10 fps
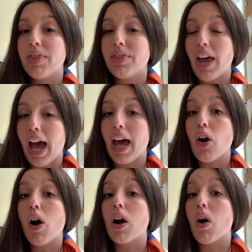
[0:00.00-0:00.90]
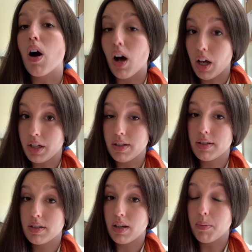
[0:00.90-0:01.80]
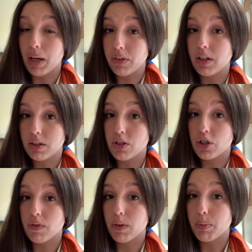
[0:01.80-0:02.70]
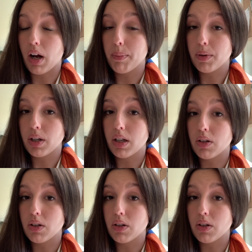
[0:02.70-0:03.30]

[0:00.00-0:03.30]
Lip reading: that are honest about the condition of the property.